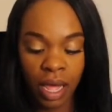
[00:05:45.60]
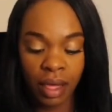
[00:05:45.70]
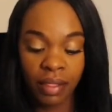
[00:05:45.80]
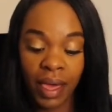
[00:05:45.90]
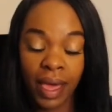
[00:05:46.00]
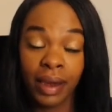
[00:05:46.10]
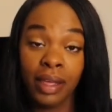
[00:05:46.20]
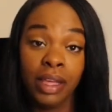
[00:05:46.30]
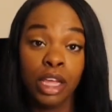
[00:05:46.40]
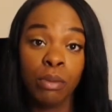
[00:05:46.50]
that
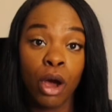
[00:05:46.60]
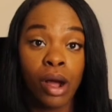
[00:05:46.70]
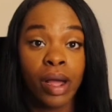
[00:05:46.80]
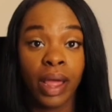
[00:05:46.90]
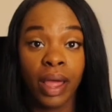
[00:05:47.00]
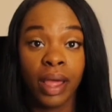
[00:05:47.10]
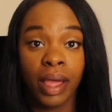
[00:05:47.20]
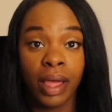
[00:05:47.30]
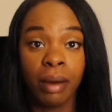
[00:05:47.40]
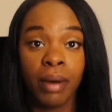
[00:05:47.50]
EMRA
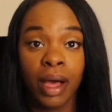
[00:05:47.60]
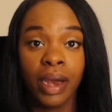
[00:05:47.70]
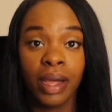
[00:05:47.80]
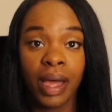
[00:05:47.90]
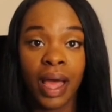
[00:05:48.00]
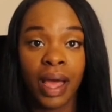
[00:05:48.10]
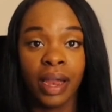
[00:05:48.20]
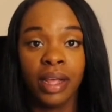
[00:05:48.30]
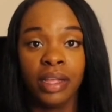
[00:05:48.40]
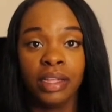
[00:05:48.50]
Antibiotic
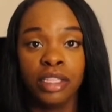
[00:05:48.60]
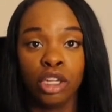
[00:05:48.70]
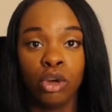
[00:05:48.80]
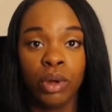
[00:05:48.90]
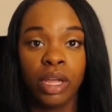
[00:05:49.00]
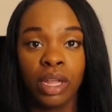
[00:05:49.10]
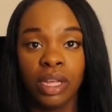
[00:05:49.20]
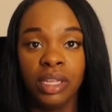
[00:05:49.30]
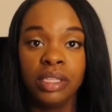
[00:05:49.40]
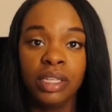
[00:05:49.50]
Guide is a quick and
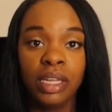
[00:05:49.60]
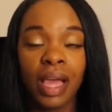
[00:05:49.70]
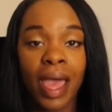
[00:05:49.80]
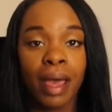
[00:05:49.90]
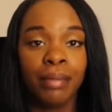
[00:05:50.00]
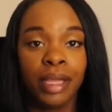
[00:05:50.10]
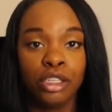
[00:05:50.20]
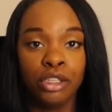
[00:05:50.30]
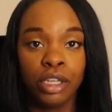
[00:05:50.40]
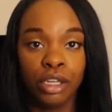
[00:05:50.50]
easy app that
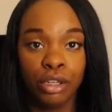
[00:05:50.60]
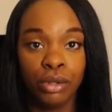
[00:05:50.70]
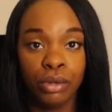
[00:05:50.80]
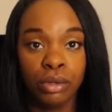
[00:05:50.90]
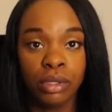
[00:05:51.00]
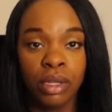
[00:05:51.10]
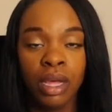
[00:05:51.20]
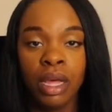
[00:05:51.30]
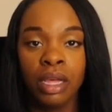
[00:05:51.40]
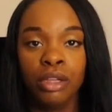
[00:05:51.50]
you can use.
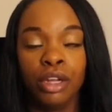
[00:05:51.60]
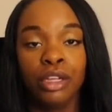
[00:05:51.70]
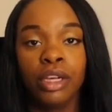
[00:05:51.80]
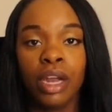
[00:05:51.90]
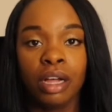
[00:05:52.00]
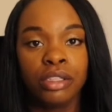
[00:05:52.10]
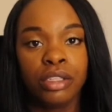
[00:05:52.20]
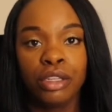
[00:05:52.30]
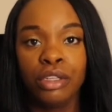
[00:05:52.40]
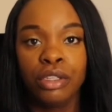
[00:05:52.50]
You know, you can also
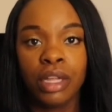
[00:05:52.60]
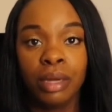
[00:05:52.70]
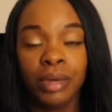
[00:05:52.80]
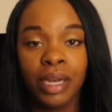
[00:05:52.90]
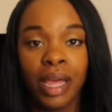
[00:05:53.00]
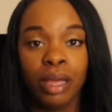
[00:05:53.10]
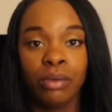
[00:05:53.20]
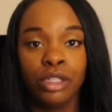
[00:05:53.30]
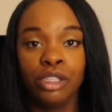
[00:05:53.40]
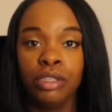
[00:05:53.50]
still use UpToDate,
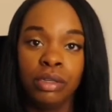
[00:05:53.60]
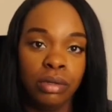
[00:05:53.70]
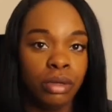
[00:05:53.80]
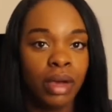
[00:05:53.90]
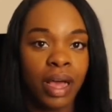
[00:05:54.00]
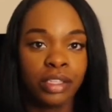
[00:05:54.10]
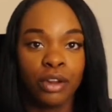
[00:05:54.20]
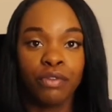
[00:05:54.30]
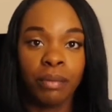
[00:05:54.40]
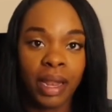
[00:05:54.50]
which you guys know
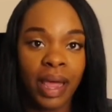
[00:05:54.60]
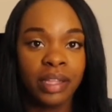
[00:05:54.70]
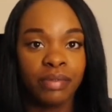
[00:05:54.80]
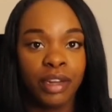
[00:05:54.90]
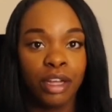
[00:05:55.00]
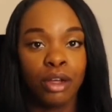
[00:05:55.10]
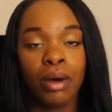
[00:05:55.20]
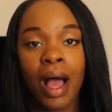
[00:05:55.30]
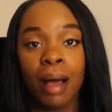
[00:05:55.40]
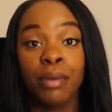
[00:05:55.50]
from my last video.
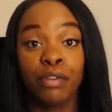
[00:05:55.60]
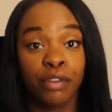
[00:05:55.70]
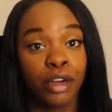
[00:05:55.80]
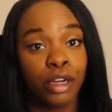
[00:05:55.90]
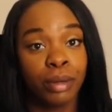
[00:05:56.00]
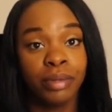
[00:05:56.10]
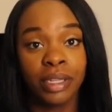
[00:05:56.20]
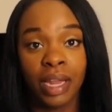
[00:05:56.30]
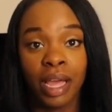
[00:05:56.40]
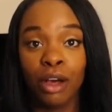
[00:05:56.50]
I prefer
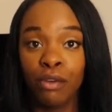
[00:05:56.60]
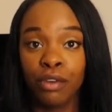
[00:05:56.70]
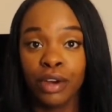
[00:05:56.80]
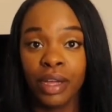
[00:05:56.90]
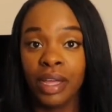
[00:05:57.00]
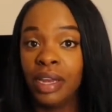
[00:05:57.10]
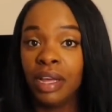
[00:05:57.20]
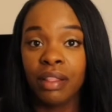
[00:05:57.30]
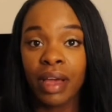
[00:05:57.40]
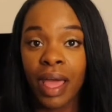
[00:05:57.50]
UpToDate over any
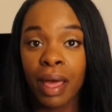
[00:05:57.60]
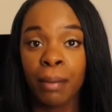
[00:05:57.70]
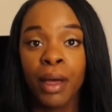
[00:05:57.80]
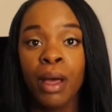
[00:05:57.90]
other app,